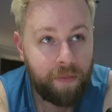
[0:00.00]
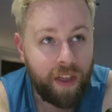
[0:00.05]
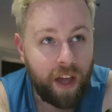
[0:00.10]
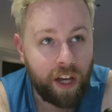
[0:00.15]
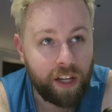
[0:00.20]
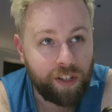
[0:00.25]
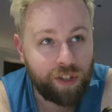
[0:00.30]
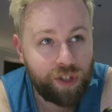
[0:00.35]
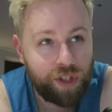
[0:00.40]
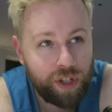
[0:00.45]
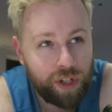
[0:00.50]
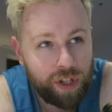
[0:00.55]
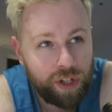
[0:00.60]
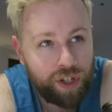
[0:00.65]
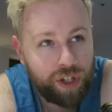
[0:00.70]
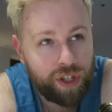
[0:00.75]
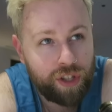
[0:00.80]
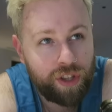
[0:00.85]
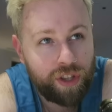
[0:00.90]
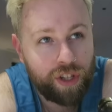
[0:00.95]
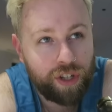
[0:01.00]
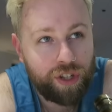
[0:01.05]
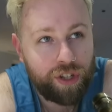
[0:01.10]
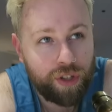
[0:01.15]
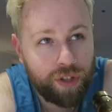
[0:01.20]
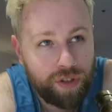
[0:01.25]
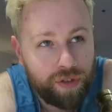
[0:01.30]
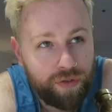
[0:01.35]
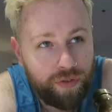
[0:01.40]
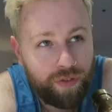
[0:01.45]
exertion that
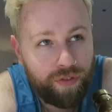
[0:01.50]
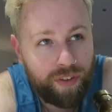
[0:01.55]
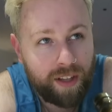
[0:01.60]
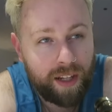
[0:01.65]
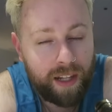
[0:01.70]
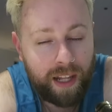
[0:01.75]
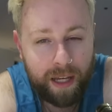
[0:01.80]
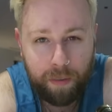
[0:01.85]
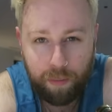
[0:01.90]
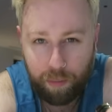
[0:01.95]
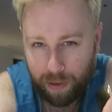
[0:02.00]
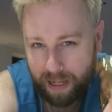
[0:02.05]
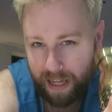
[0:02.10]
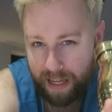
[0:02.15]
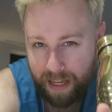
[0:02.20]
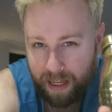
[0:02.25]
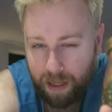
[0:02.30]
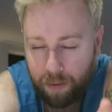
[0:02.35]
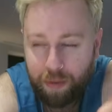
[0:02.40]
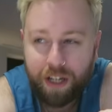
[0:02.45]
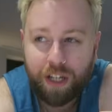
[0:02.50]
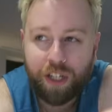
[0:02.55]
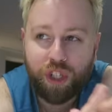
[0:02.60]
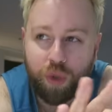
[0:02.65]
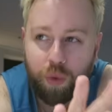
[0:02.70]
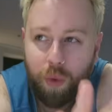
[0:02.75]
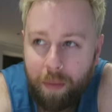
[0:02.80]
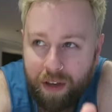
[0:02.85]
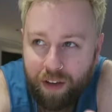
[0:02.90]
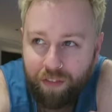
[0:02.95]
doesn't feel like playing, because
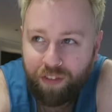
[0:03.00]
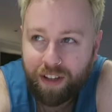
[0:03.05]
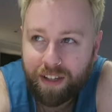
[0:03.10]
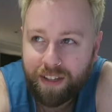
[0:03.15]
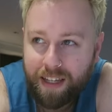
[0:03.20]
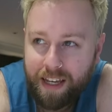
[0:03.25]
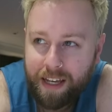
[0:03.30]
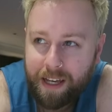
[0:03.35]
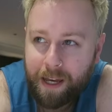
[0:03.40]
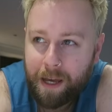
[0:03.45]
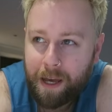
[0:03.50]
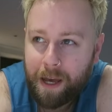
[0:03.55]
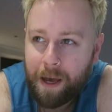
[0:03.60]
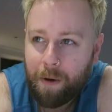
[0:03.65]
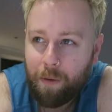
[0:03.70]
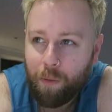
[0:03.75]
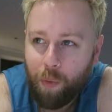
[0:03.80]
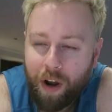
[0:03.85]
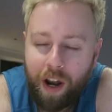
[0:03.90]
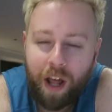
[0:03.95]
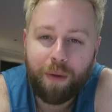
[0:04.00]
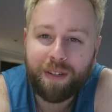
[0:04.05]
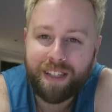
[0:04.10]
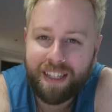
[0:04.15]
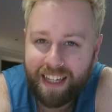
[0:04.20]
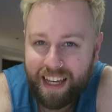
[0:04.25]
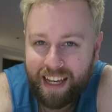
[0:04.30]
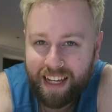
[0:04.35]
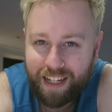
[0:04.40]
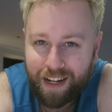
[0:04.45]
swimming feels like when I was a
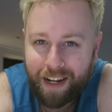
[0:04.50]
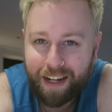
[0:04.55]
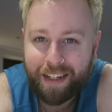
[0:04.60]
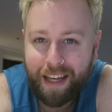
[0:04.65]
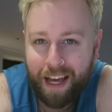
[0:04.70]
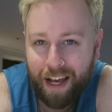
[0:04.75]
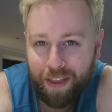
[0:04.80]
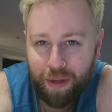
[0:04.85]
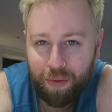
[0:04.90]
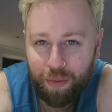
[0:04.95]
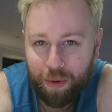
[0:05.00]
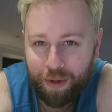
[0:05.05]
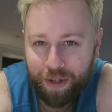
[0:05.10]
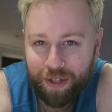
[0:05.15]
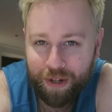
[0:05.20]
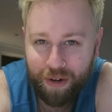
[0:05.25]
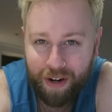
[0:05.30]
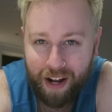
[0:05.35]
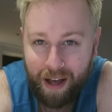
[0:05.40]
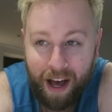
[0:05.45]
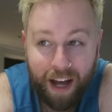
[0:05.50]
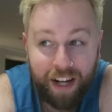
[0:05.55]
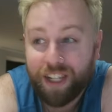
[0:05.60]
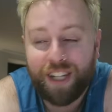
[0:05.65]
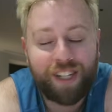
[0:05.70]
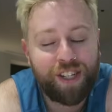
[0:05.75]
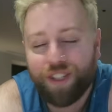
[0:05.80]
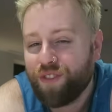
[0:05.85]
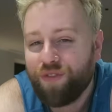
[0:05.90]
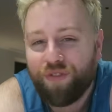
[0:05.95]
kid and I'd get in the water and
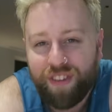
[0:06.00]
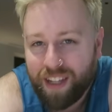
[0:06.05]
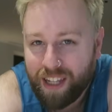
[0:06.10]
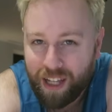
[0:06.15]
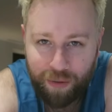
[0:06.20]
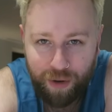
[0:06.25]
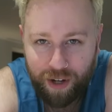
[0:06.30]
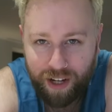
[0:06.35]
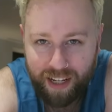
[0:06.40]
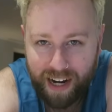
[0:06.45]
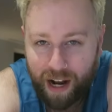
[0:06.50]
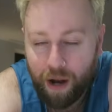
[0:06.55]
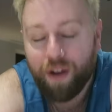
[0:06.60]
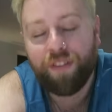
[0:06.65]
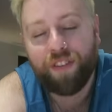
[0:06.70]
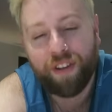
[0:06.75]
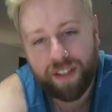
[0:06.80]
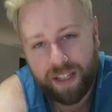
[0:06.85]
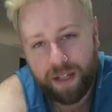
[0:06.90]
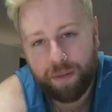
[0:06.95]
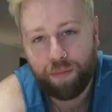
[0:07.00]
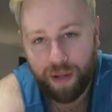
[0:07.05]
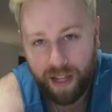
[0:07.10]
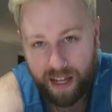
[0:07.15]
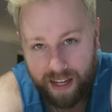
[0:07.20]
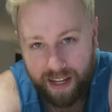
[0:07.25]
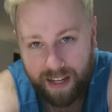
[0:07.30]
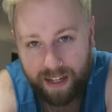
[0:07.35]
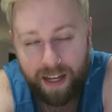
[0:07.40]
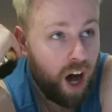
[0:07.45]
it doesn't feel like working out, it feels like
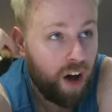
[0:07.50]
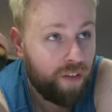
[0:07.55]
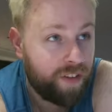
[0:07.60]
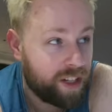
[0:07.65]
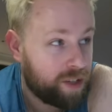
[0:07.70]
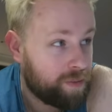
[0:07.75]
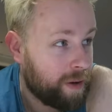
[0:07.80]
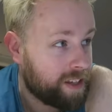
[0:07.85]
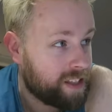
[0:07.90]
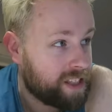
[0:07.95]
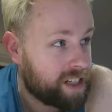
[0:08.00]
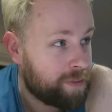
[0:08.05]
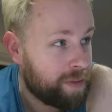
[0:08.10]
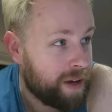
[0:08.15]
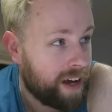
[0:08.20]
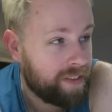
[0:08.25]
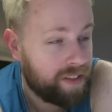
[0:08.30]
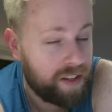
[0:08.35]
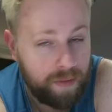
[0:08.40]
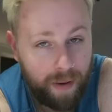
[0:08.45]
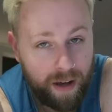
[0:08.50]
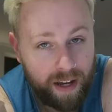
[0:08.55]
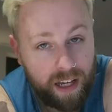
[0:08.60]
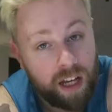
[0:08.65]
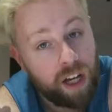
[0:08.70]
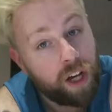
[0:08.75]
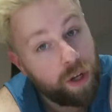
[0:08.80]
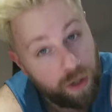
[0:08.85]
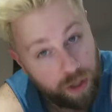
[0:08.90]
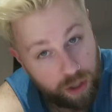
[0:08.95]
playing. I half expected to be handed a
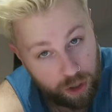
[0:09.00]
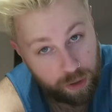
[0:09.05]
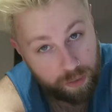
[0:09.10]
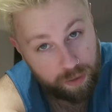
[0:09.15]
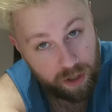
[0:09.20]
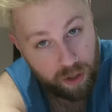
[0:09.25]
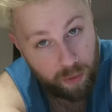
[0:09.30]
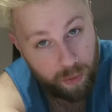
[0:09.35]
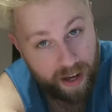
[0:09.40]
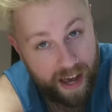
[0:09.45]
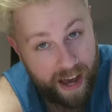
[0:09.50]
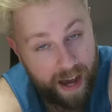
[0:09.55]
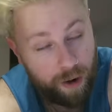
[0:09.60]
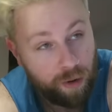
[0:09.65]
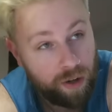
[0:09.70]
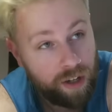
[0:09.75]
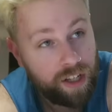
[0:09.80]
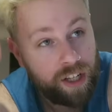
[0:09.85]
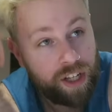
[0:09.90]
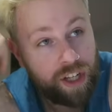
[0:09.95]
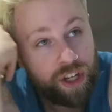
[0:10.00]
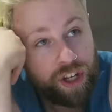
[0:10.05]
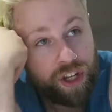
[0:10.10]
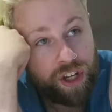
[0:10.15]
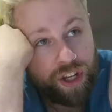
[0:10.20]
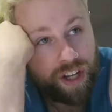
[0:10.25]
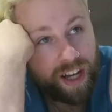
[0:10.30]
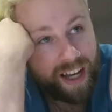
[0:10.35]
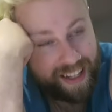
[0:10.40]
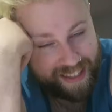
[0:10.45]
packet of hula hoops on the way out.
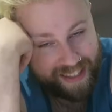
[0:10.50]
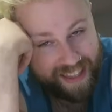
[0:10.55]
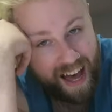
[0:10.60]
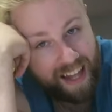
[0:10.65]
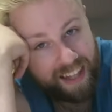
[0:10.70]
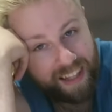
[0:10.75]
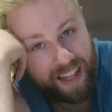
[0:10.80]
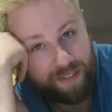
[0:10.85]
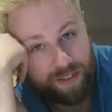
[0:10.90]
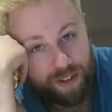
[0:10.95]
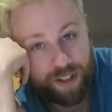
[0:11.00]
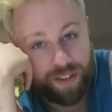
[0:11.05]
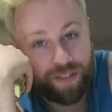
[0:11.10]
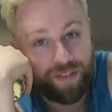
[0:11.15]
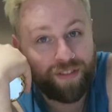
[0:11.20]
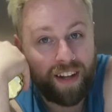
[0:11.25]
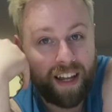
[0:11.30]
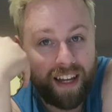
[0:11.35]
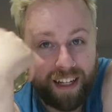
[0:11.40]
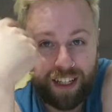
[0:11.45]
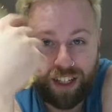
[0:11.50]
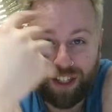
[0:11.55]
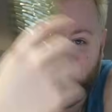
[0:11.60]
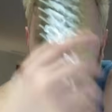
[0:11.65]
It's that level of like